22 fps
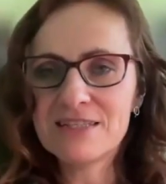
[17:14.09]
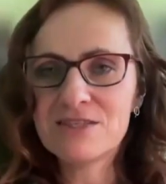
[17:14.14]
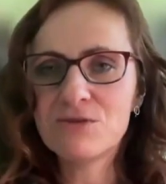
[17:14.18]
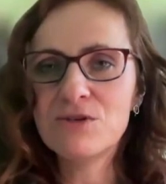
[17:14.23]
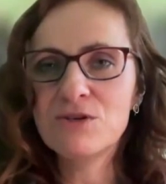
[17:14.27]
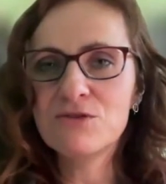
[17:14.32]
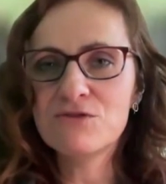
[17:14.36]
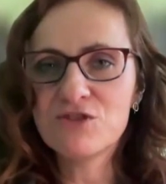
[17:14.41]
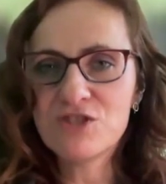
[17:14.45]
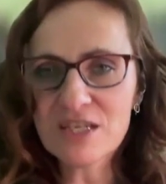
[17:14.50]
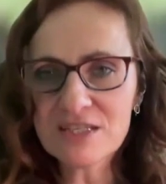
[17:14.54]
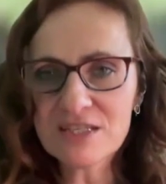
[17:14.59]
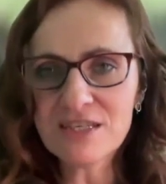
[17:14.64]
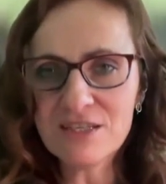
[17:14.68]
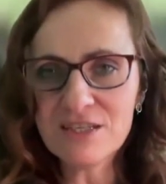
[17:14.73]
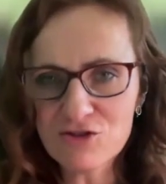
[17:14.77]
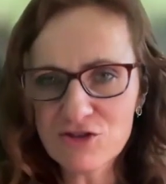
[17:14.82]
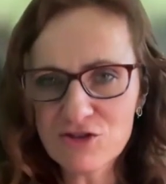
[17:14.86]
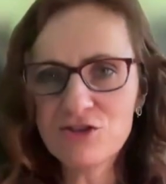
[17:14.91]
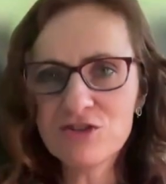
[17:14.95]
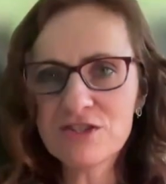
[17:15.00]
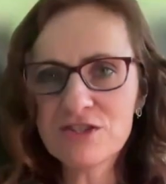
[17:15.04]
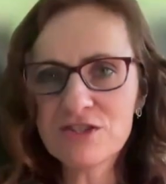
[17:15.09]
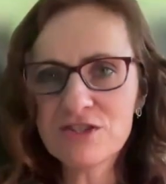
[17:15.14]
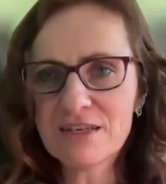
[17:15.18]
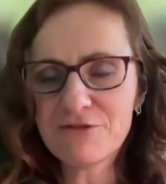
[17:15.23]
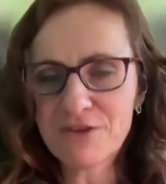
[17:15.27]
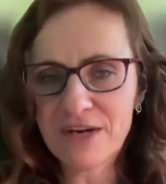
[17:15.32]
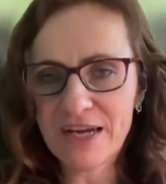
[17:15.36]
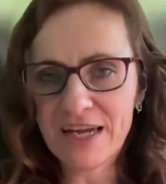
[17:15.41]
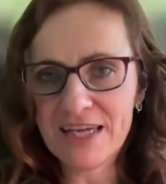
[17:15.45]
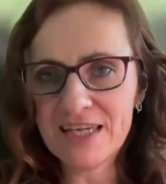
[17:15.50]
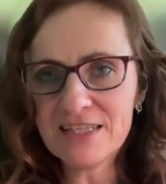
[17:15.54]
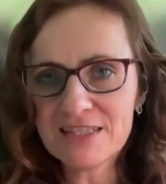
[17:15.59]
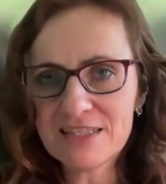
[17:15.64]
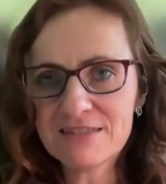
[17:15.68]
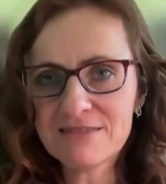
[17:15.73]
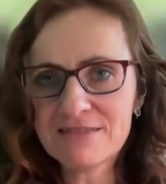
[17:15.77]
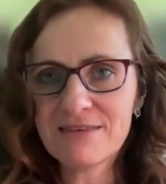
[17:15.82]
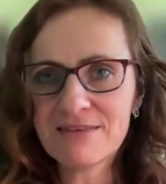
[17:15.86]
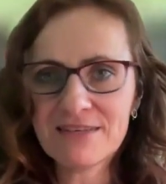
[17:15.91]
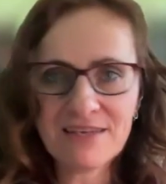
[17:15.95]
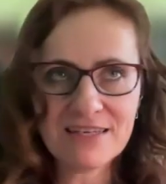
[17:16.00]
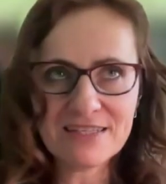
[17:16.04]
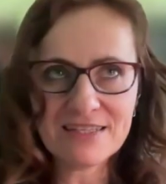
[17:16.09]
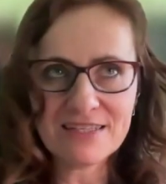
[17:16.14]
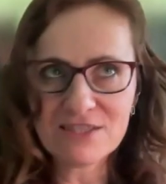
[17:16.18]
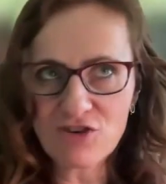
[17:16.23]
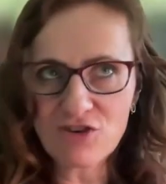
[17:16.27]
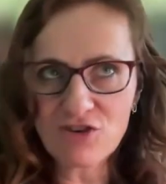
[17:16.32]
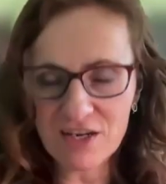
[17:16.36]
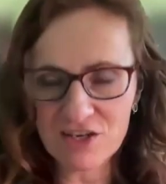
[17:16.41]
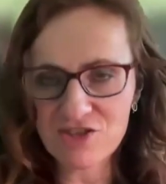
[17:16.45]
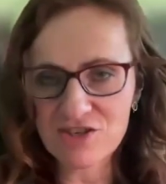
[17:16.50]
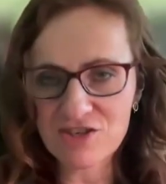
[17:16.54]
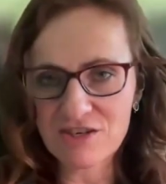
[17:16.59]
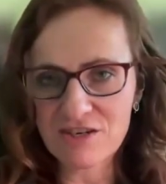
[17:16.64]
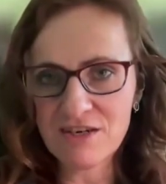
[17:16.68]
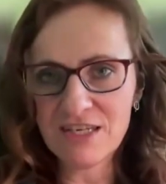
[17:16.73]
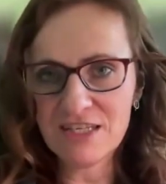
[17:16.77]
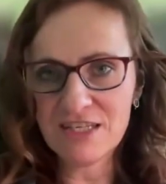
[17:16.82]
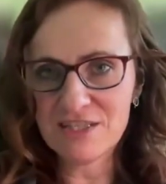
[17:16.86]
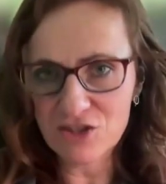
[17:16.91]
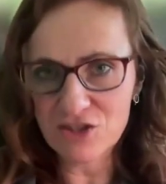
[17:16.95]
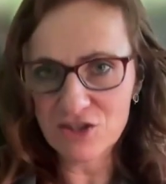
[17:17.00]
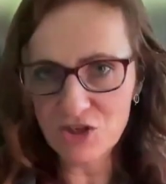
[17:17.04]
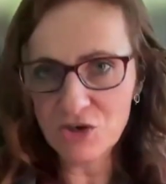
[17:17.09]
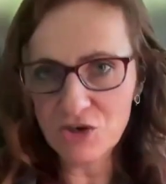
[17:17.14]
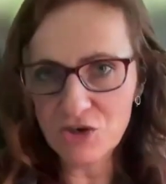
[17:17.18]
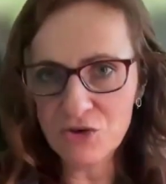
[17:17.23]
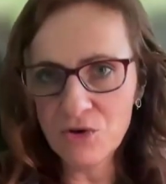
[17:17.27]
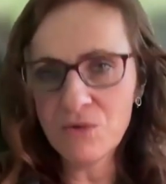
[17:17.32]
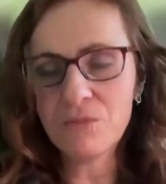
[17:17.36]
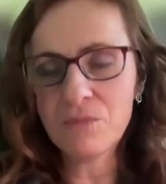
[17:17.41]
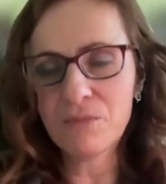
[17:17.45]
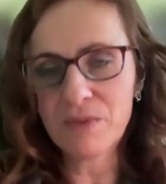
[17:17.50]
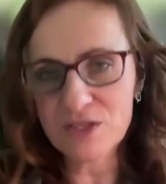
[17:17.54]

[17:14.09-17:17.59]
So you've just introduced a phrase, a structure, it's new,